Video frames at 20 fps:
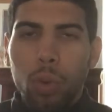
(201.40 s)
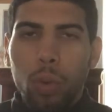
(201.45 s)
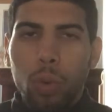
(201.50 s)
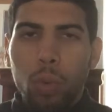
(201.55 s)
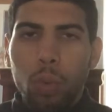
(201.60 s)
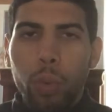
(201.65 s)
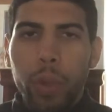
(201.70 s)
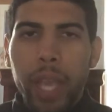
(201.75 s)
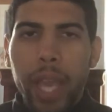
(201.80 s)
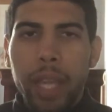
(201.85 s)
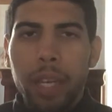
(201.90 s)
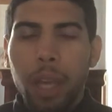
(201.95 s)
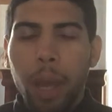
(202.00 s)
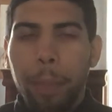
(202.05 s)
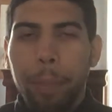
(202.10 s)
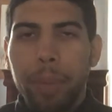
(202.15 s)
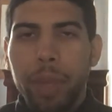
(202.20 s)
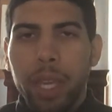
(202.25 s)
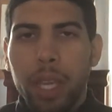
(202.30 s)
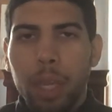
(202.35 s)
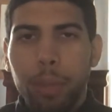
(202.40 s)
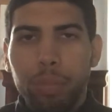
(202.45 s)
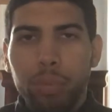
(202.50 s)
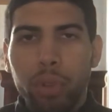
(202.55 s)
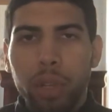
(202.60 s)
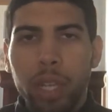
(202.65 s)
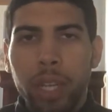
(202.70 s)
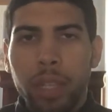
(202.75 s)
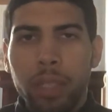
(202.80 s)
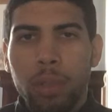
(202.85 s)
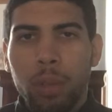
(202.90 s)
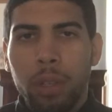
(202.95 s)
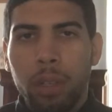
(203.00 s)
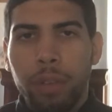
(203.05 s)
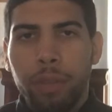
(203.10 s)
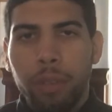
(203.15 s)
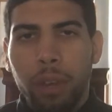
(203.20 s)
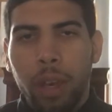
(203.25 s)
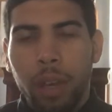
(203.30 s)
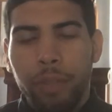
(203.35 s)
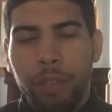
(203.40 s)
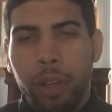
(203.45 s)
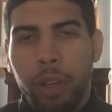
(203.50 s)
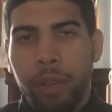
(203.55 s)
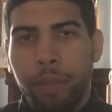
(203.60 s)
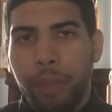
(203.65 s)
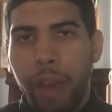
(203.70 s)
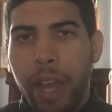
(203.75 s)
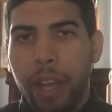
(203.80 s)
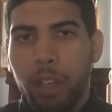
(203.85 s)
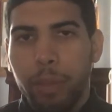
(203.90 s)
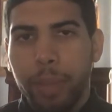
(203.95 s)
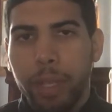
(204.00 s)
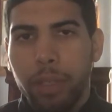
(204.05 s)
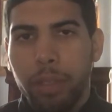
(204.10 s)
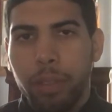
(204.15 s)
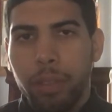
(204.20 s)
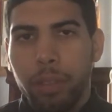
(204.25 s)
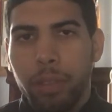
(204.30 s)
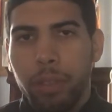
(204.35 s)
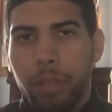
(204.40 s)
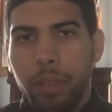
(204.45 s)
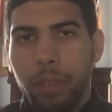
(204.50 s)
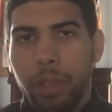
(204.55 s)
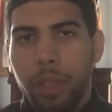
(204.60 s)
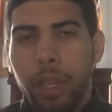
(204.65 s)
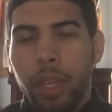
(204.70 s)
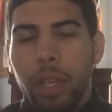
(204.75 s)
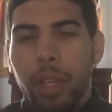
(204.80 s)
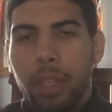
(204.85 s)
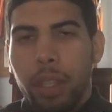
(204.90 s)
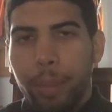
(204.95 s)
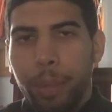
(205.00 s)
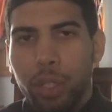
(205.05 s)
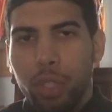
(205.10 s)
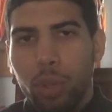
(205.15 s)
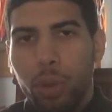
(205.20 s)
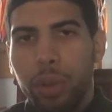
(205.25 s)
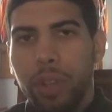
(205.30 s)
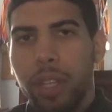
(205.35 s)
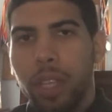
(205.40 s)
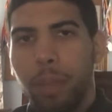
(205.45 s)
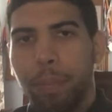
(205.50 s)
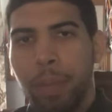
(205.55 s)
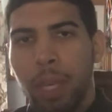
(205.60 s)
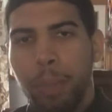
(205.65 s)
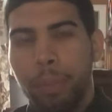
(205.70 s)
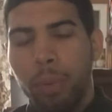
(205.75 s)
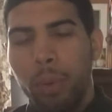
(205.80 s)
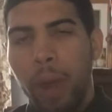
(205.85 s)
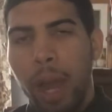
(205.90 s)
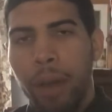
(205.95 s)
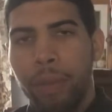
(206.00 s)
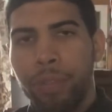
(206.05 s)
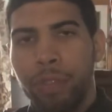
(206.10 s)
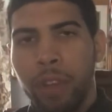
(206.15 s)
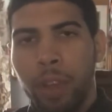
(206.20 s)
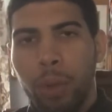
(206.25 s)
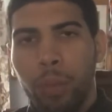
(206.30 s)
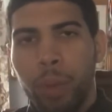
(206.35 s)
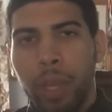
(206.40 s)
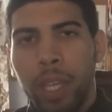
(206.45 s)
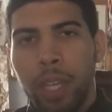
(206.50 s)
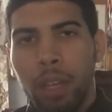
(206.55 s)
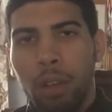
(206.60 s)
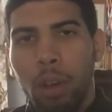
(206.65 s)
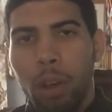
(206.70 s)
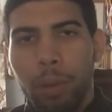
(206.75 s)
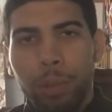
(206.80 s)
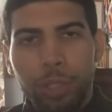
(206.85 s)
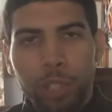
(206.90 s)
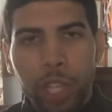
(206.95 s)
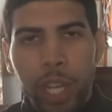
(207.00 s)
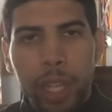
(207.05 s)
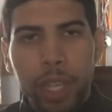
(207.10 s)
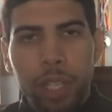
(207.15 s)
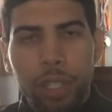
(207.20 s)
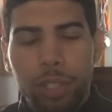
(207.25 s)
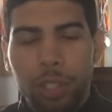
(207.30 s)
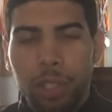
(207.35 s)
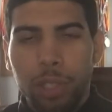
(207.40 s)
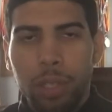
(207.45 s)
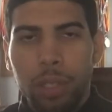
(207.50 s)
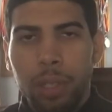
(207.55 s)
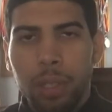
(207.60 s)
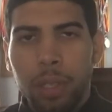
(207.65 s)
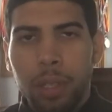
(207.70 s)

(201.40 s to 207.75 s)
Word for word: we end up being products of our environments. The majority of the people out there, we can all change.